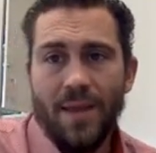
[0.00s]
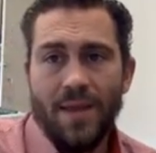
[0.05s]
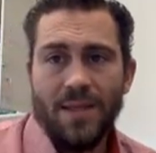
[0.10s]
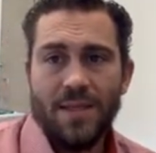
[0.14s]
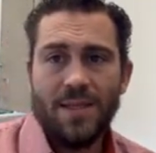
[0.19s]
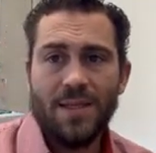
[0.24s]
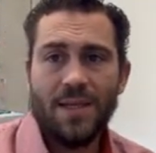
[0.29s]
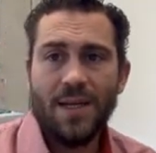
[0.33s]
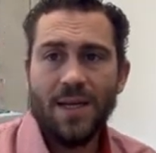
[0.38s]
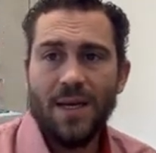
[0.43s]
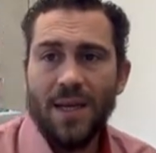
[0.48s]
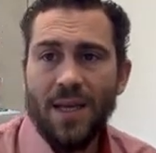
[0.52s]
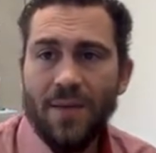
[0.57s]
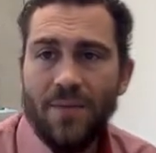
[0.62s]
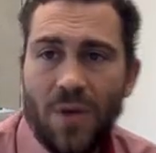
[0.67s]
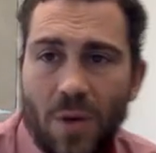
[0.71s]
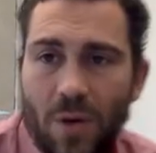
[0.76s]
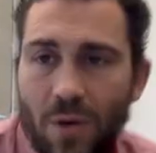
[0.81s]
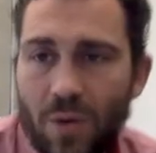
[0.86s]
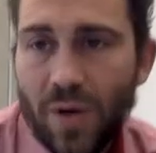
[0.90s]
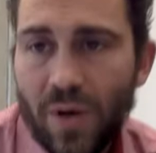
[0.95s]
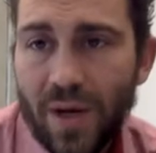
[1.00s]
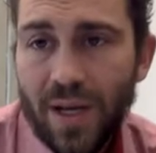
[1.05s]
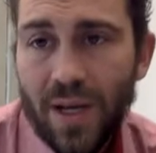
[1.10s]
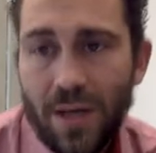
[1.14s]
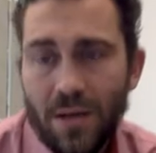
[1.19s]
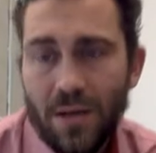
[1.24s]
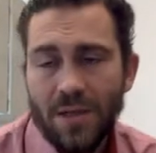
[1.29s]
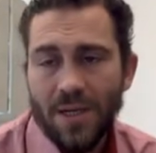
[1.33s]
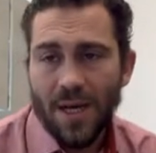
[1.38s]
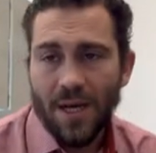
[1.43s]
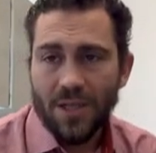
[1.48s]
This is going to give you a quick
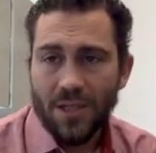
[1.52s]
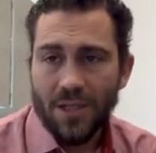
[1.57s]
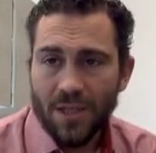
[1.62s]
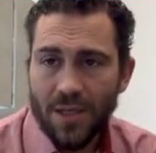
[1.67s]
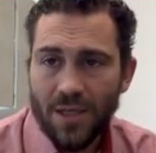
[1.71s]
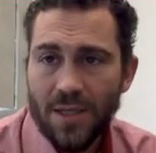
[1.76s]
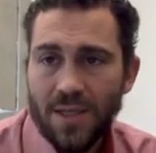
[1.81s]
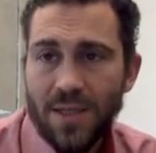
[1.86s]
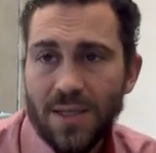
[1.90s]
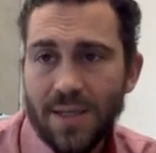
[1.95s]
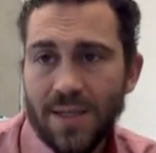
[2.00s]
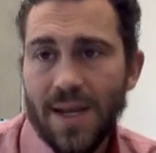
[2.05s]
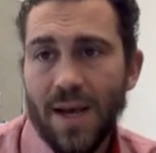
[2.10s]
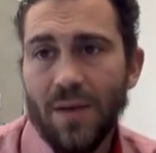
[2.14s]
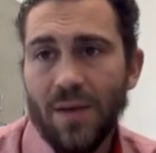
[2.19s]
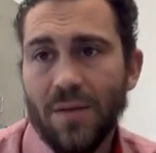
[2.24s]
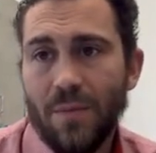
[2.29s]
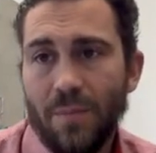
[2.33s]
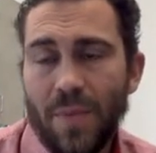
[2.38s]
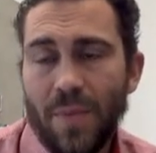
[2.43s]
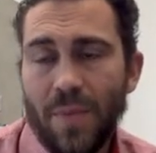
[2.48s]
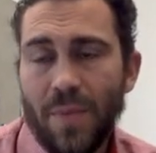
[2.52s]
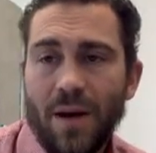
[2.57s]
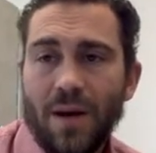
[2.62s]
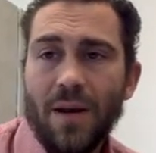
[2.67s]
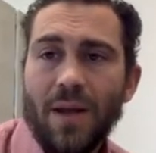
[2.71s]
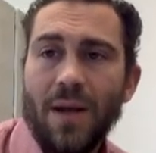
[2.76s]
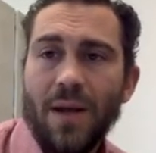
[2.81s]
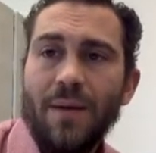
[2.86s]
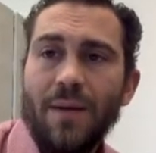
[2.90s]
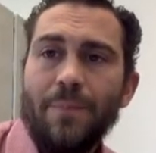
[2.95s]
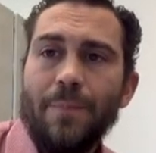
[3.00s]
introduction into South
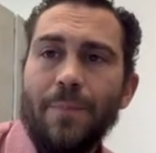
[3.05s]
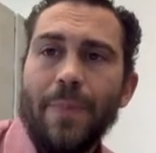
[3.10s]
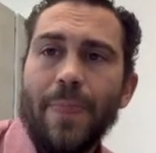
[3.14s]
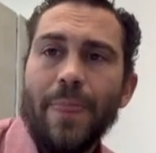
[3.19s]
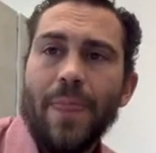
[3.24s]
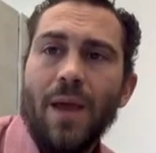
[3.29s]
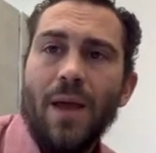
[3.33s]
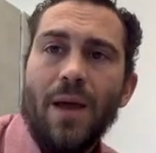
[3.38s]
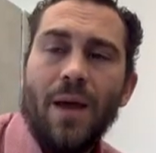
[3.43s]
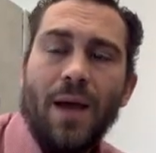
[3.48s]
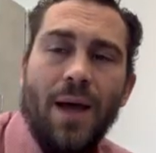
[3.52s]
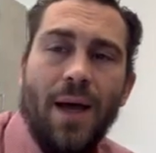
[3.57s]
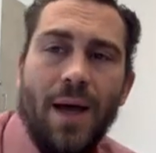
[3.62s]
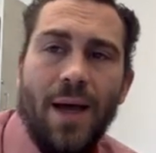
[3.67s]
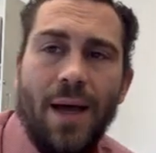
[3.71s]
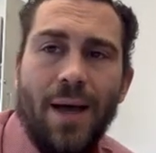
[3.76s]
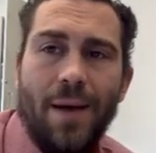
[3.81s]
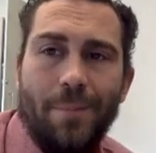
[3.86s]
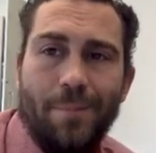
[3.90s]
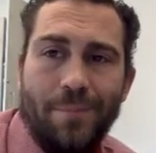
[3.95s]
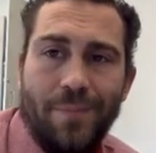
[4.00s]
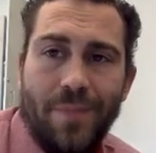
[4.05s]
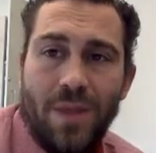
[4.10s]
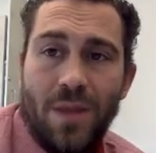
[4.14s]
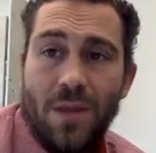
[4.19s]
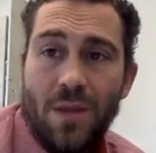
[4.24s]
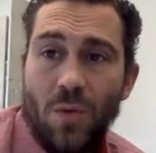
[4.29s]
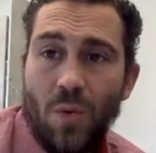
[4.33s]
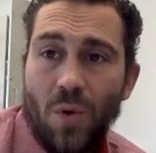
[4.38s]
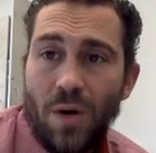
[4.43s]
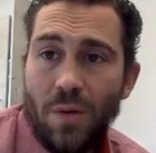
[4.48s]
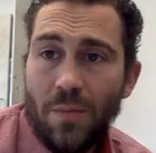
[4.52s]
America.
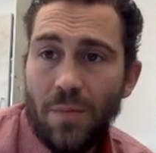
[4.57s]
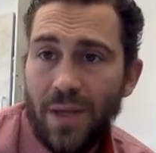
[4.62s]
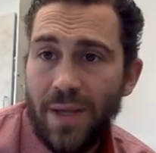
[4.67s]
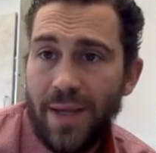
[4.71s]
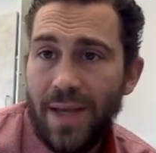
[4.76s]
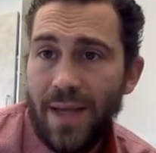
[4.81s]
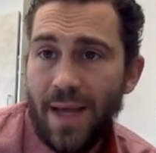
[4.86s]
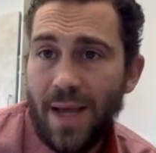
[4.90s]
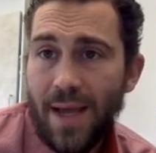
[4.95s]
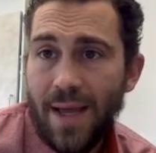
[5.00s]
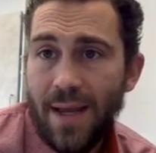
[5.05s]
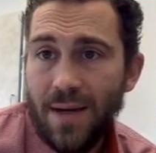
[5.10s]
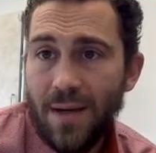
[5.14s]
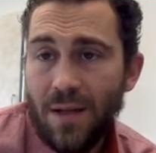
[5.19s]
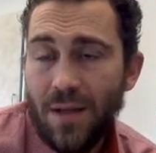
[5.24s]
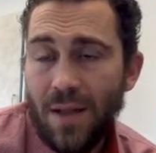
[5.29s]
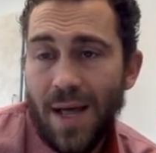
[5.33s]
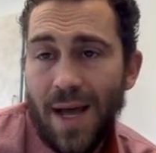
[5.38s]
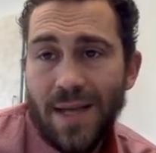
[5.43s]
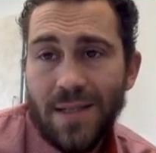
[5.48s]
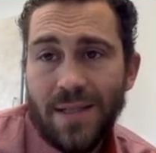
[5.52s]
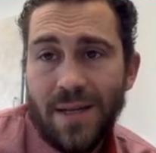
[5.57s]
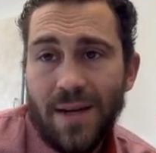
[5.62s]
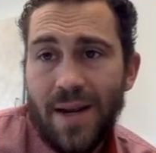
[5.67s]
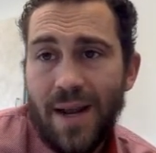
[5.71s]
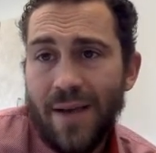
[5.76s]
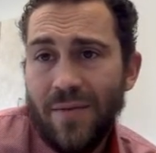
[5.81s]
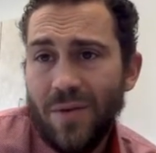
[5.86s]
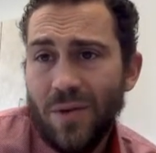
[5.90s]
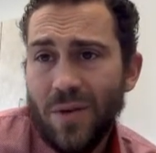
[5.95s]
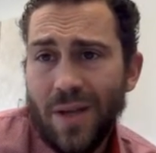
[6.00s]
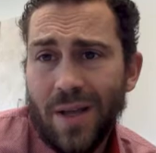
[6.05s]
Normally in class, I'd
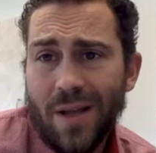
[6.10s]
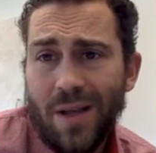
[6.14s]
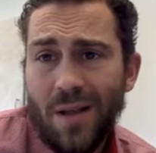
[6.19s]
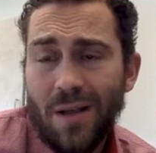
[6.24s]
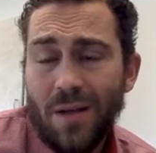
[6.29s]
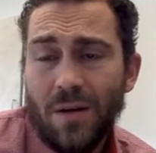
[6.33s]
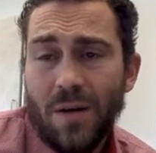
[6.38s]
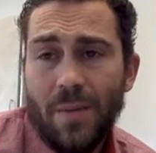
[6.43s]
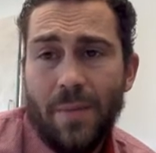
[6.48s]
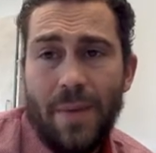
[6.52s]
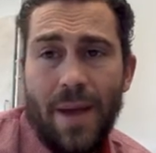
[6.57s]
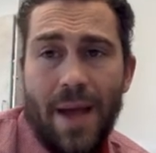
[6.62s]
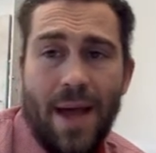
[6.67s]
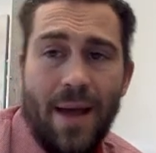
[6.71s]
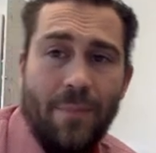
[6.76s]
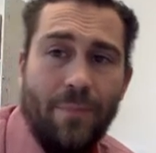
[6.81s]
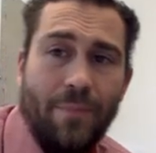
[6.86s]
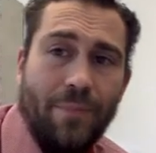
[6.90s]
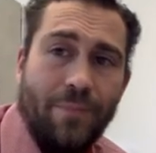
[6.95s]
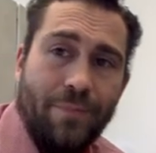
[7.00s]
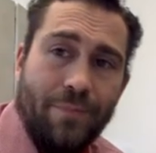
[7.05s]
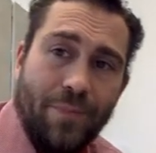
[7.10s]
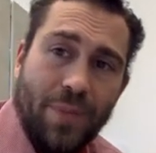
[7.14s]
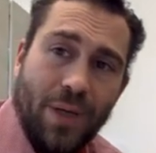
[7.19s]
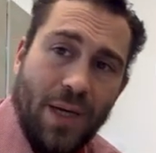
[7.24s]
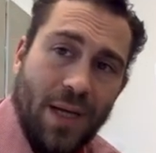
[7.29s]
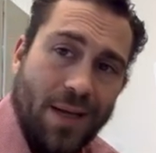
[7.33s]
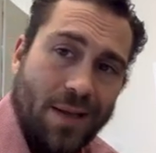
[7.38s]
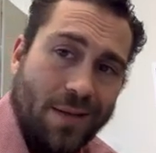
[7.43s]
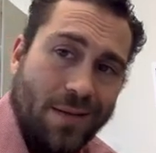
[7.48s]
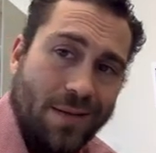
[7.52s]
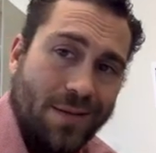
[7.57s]
have you color a map,
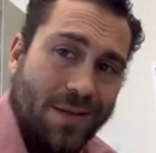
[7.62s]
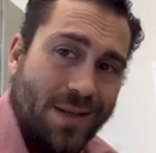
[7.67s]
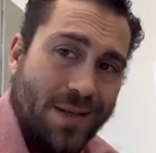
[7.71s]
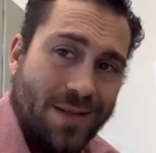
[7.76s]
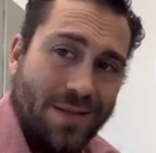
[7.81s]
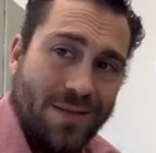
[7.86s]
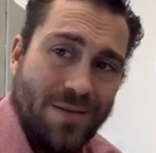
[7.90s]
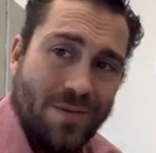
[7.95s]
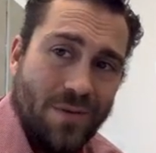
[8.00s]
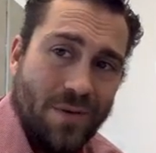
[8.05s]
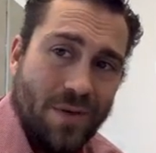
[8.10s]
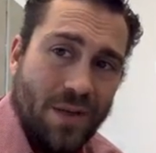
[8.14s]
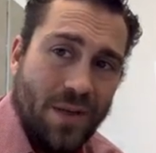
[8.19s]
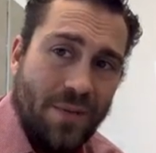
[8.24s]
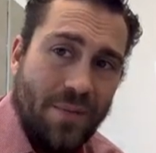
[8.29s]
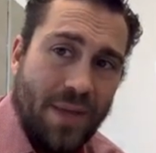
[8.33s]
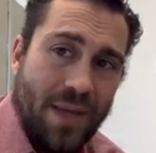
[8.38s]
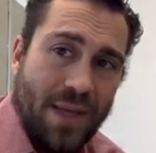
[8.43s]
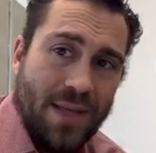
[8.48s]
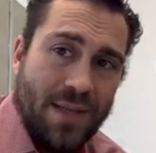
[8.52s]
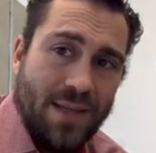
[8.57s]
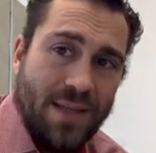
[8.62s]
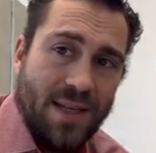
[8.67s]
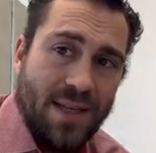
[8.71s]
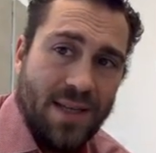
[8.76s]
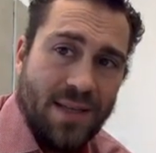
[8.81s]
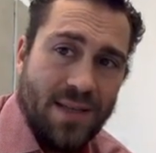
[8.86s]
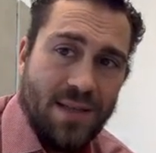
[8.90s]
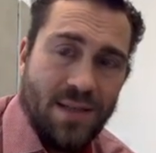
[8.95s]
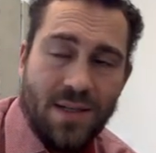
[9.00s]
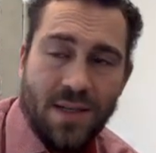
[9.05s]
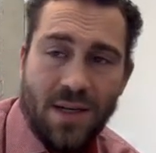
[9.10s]
but it doesn't really make
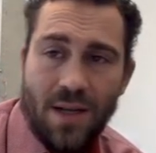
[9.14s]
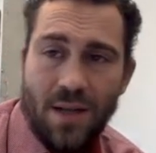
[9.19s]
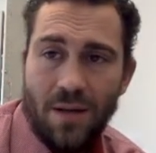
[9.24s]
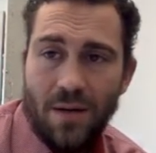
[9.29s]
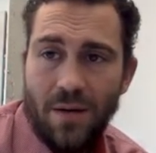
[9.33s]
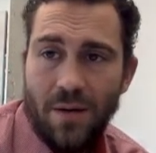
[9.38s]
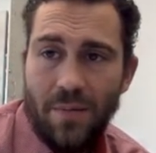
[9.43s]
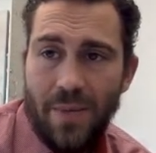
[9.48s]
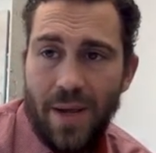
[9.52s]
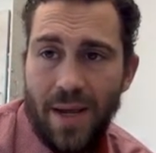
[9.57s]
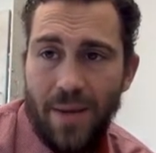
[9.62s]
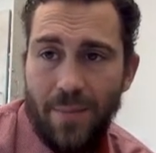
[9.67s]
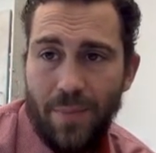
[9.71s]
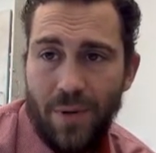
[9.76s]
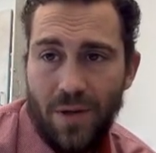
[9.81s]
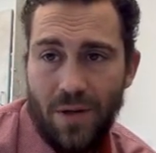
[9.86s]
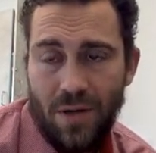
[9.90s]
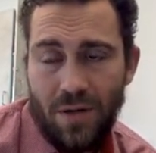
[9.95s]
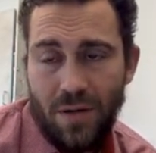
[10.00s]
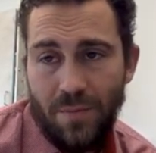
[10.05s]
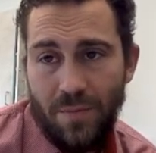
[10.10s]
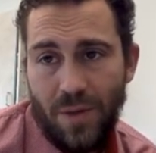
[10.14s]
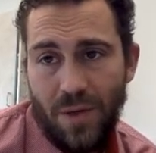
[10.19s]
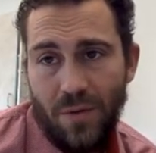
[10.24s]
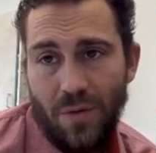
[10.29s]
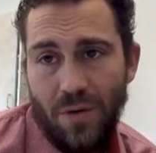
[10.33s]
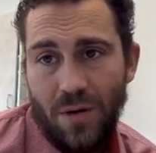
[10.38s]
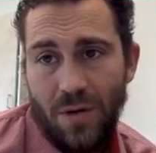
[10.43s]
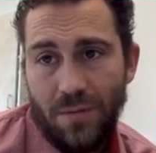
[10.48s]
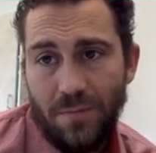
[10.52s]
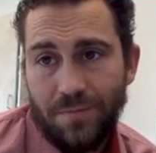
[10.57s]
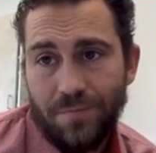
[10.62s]
sense to color a map on a computer.